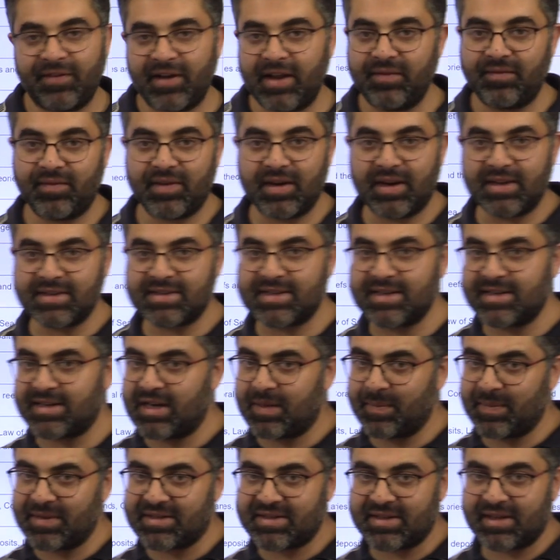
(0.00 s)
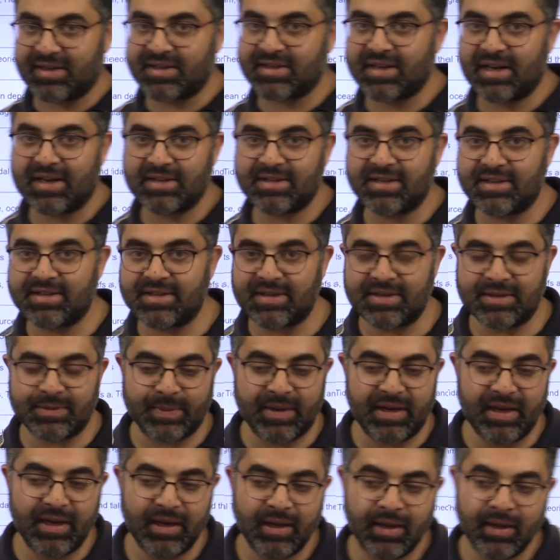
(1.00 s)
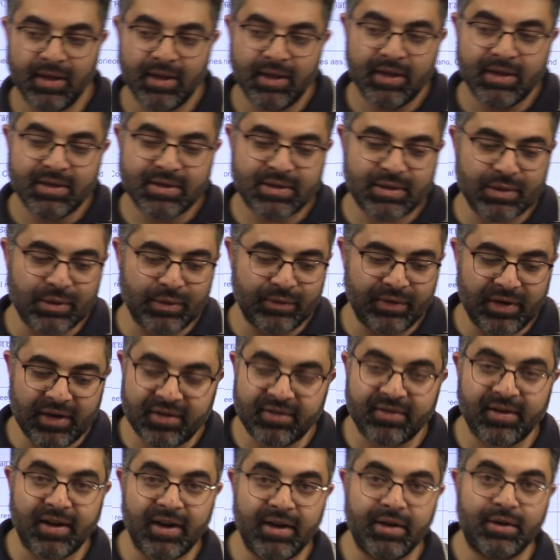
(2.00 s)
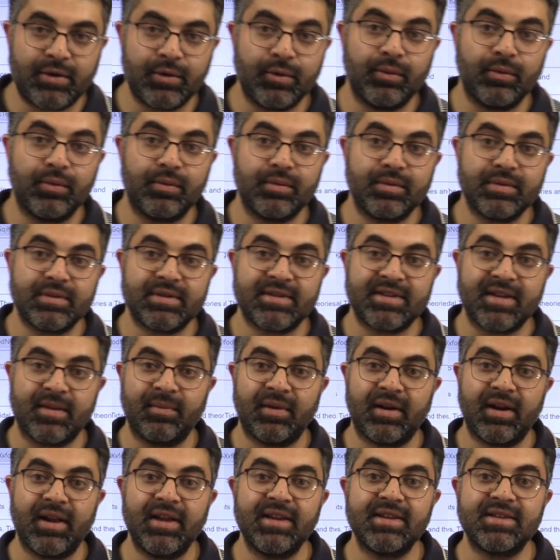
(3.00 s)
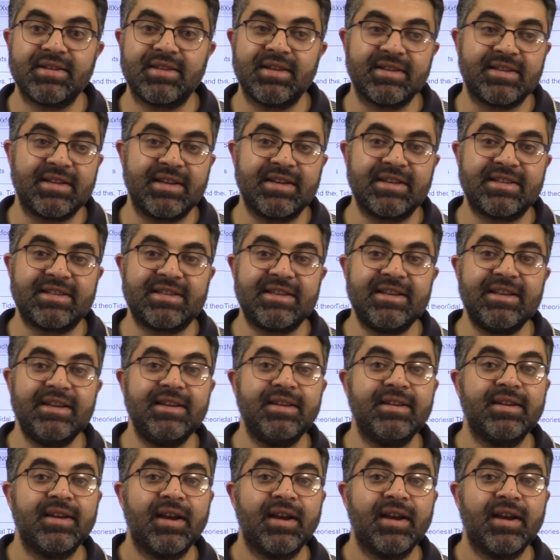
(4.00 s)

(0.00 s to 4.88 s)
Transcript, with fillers: five classes it can be six classes as well so we'll try to summarize this and see